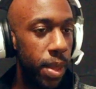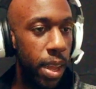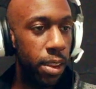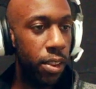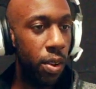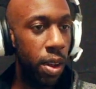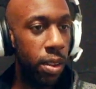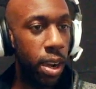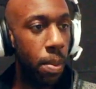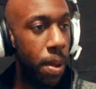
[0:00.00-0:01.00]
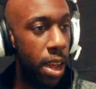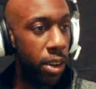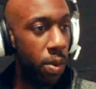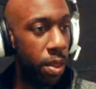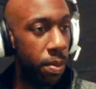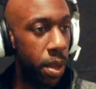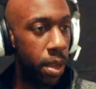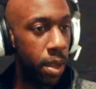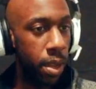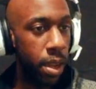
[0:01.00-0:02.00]
Let's do this. I got Banjo with
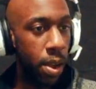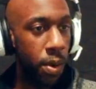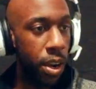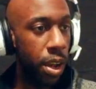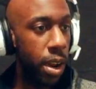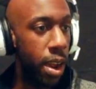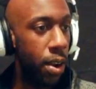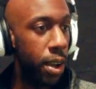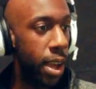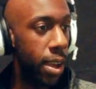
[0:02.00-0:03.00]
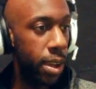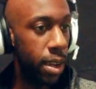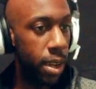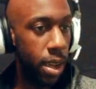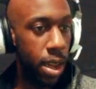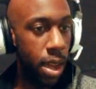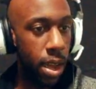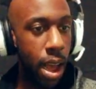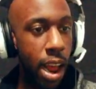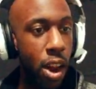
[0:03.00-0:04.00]
me. We good here, okay.
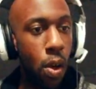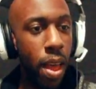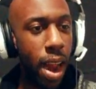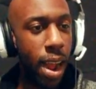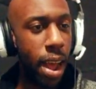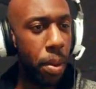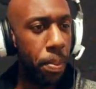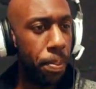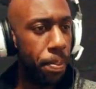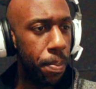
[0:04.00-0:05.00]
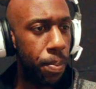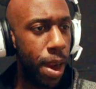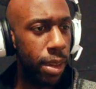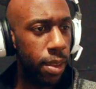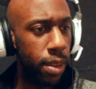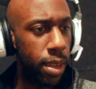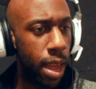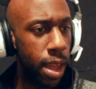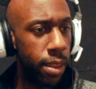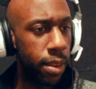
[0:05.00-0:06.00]
Okay, I know that I gotta break these
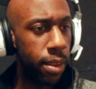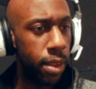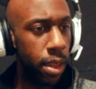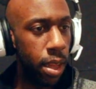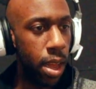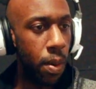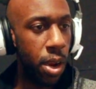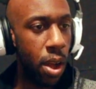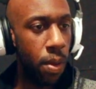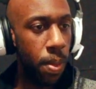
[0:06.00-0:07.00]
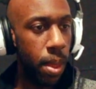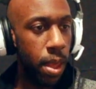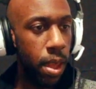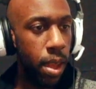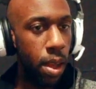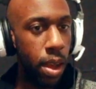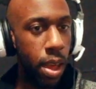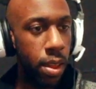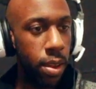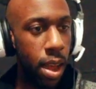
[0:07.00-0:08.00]
guys. There we go. Okay,
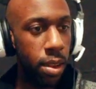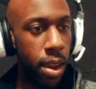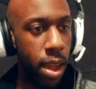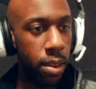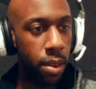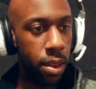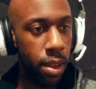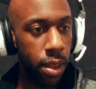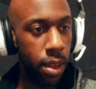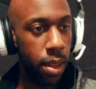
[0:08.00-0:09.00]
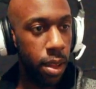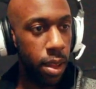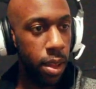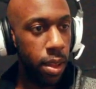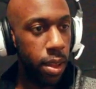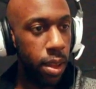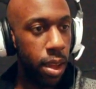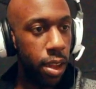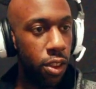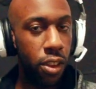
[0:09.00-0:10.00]
this guy's next.
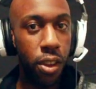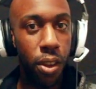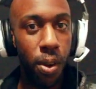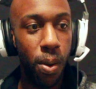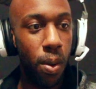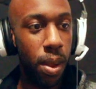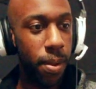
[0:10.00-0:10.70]
Two.